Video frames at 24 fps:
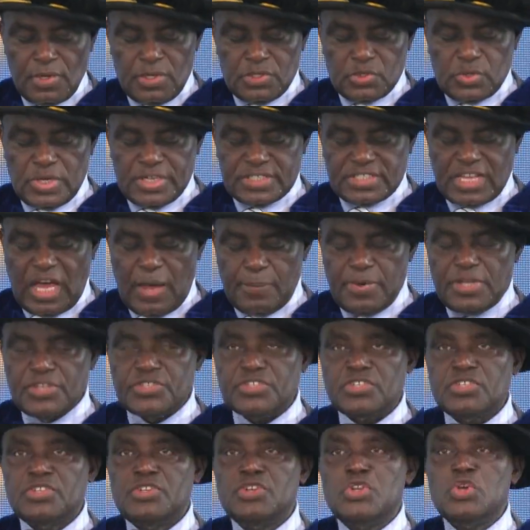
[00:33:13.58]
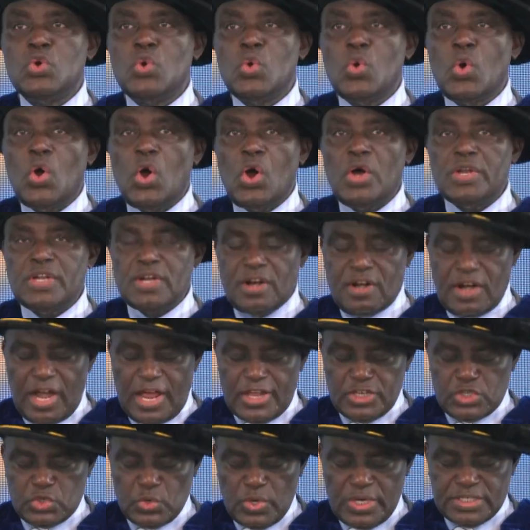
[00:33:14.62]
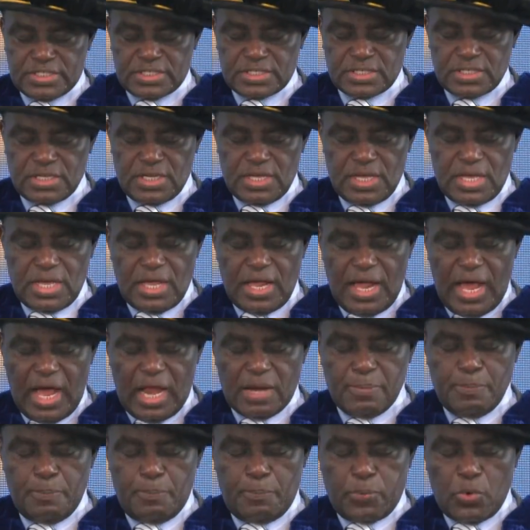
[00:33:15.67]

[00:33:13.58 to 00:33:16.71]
to establish new undergraduate and